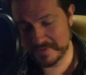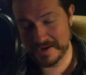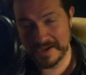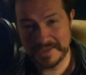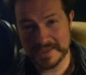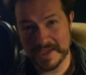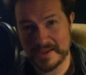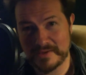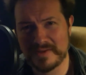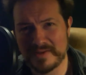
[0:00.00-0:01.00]
And then I
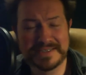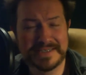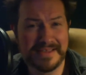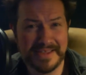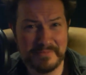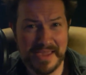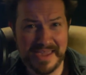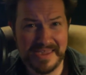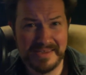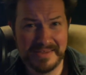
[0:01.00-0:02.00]
say, well, it's killing
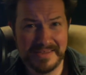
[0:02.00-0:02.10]
me.